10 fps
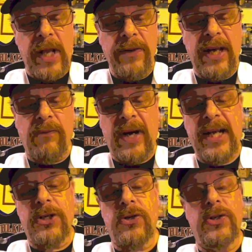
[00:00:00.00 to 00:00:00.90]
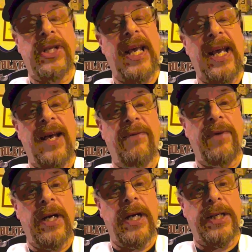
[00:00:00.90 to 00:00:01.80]
the Rangers have
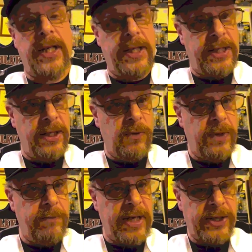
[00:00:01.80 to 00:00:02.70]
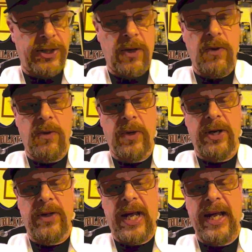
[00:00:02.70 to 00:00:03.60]
uh, done a deal with Minnesota
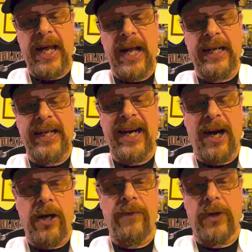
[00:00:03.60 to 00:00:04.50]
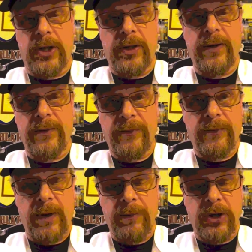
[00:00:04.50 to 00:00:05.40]
where they get Garver
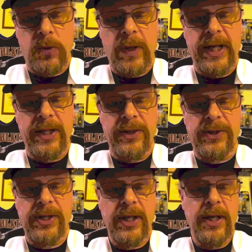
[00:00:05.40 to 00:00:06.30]
from the Twins